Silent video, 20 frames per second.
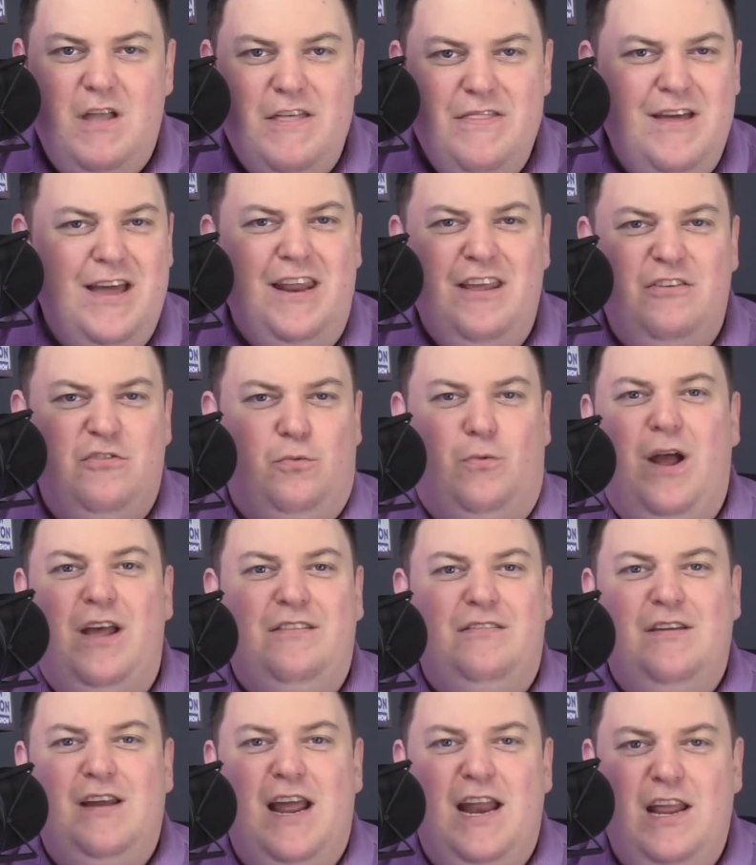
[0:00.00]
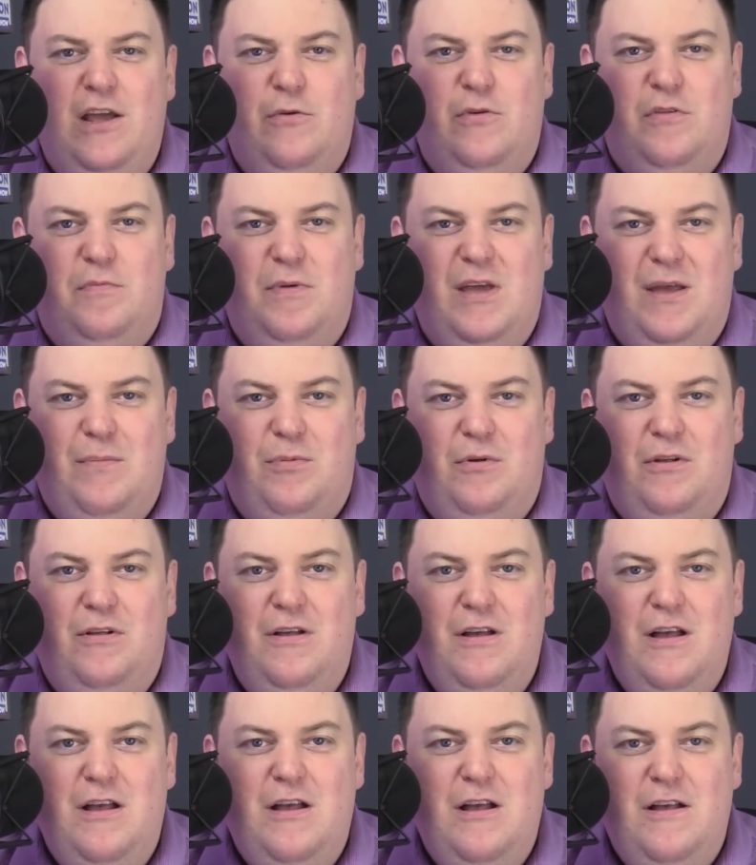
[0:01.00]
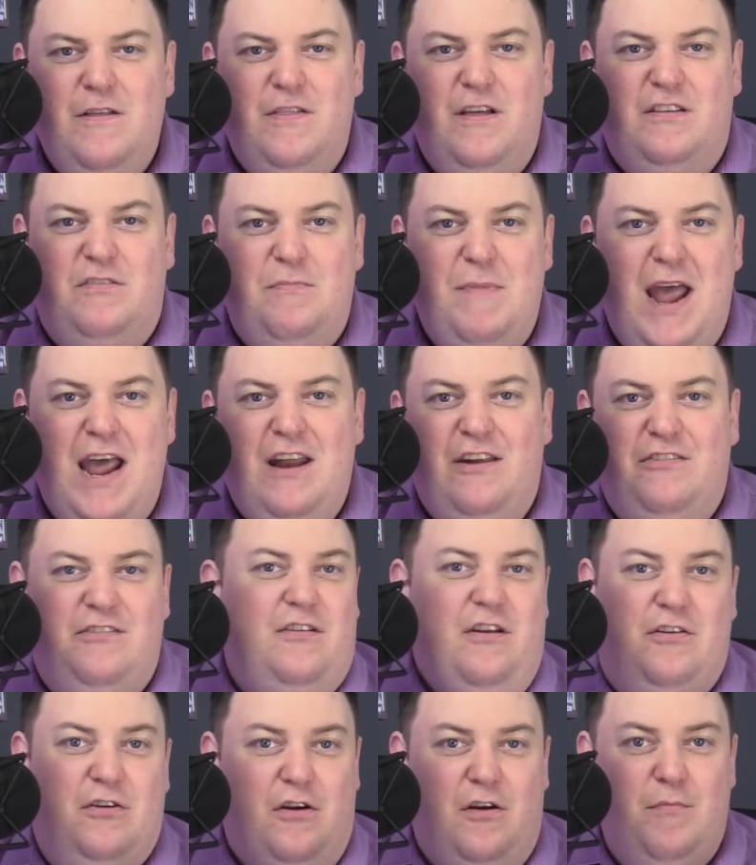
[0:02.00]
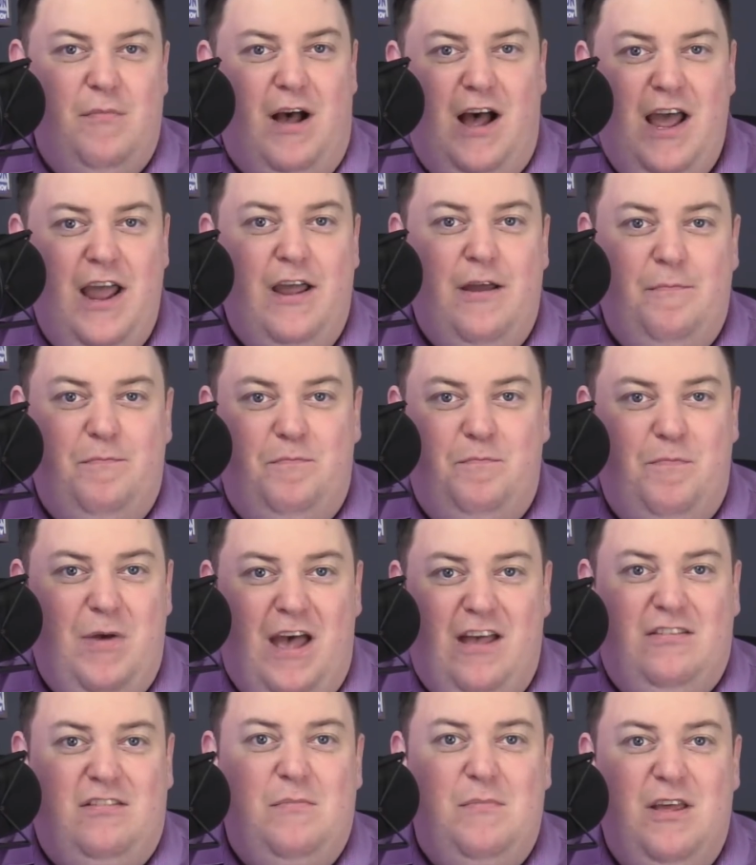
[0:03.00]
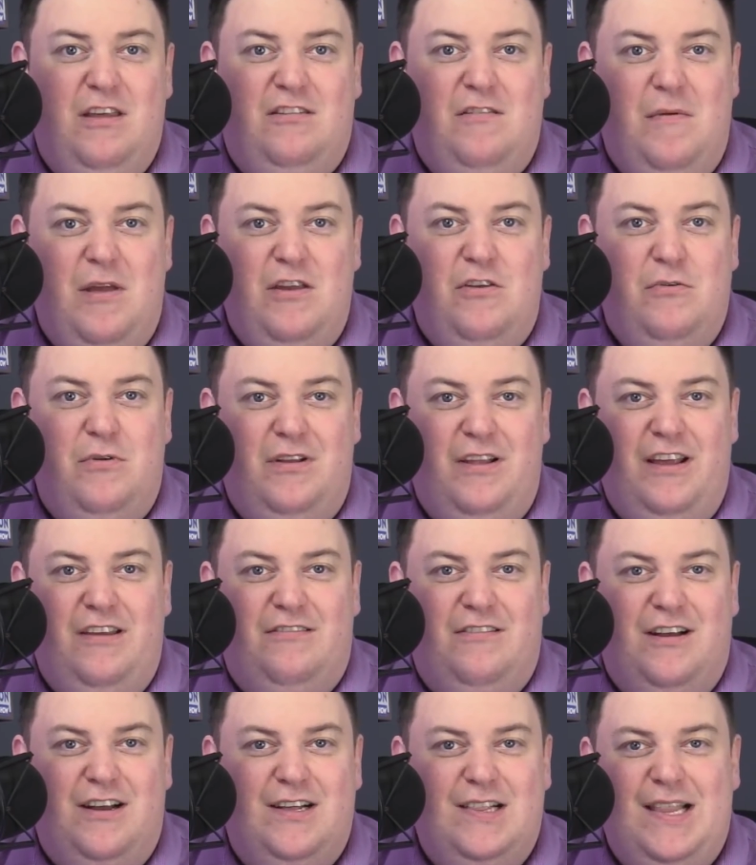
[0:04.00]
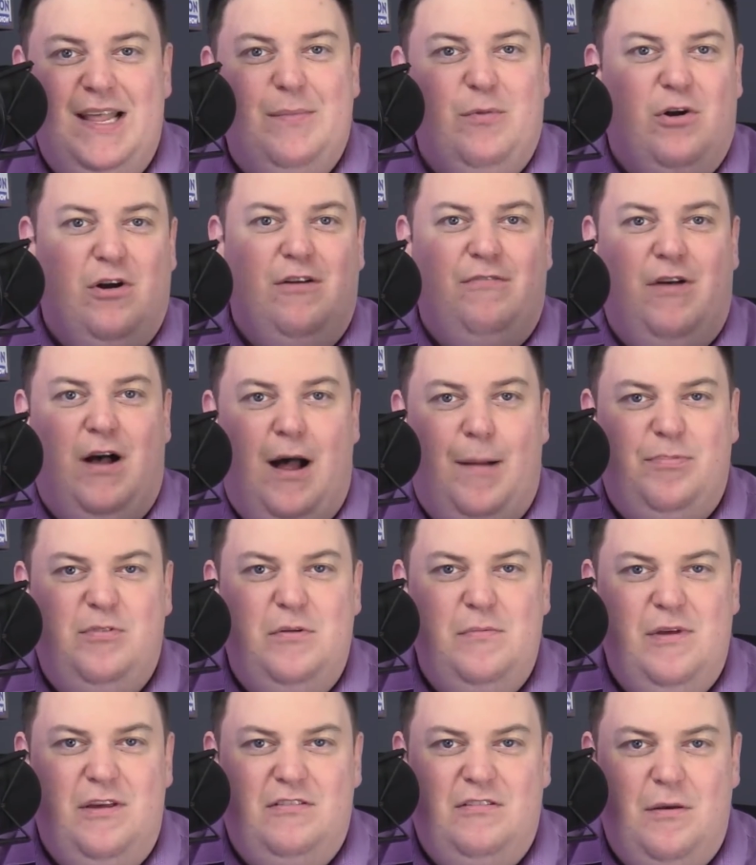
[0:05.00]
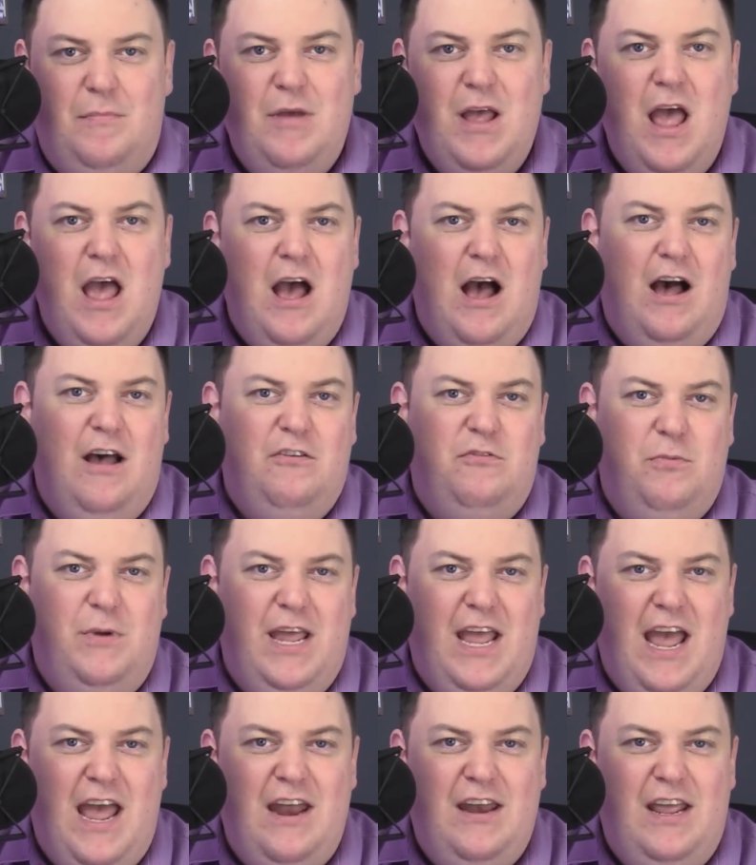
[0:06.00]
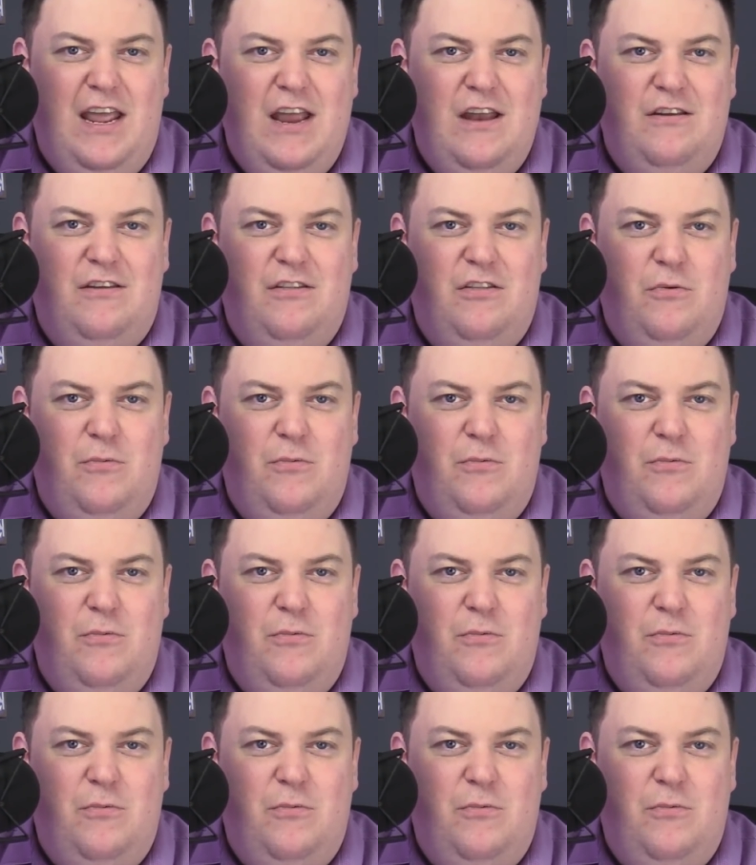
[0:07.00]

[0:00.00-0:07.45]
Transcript: that is resonating with people, that's managed to turn my pessimism into at least a glimmer of optimism as we head into